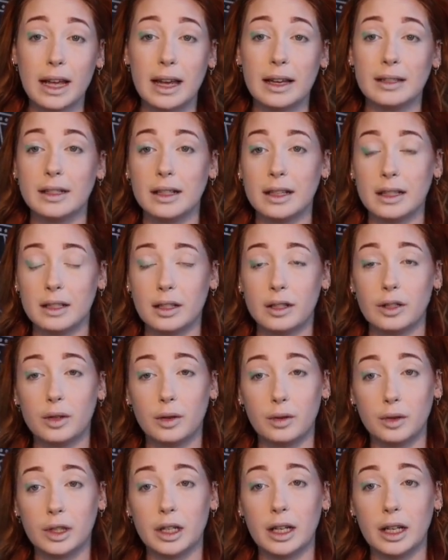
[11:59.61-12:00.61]
as it is
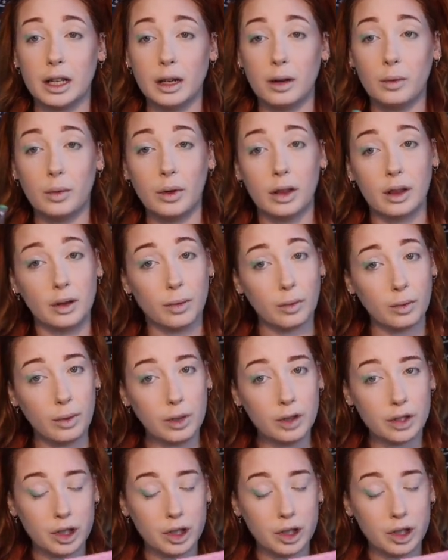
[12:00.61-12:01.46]
associated with the root